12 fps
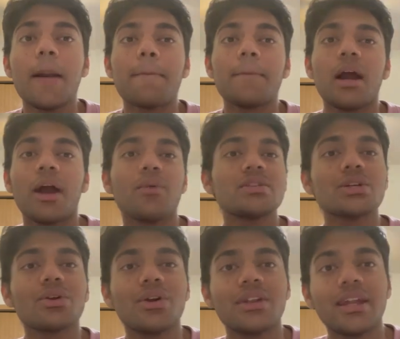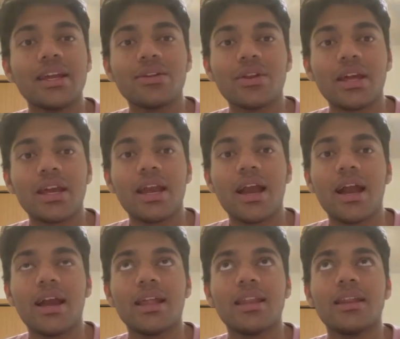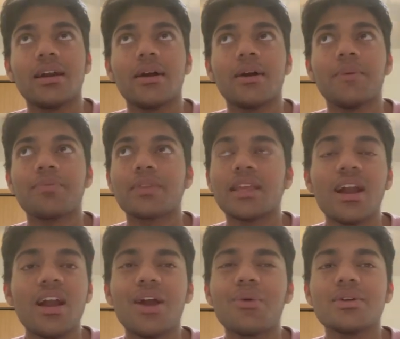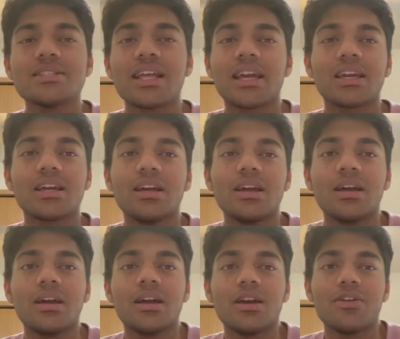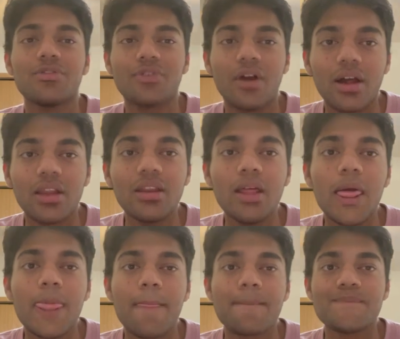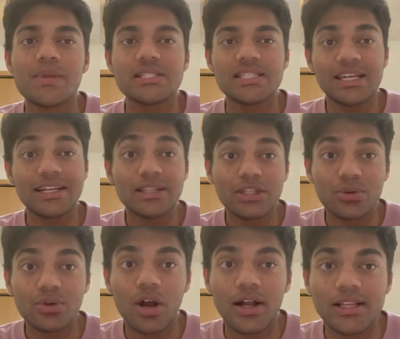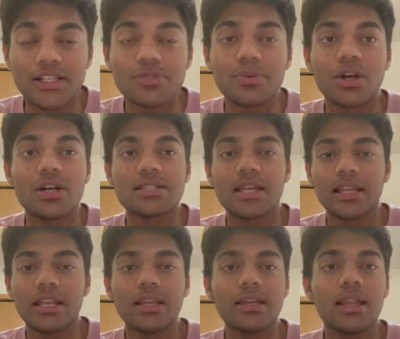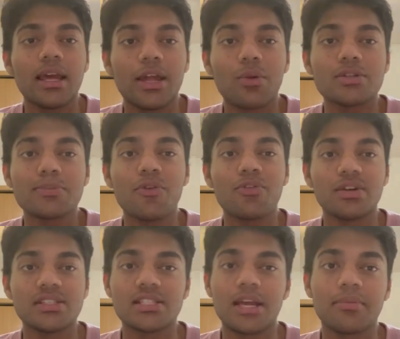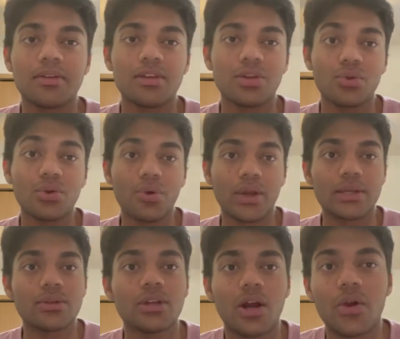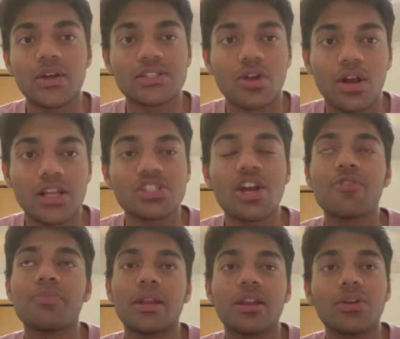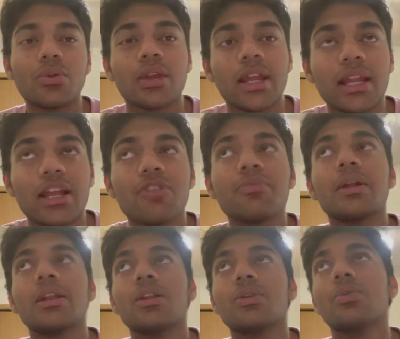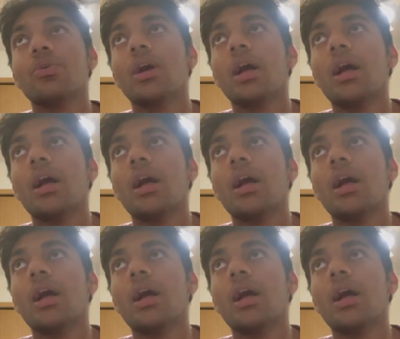but it was a good day today and uh, yeah it was like fun seeing new college because I didn't it was my first time you know going to NorQuest college I've been into NAIT I've been into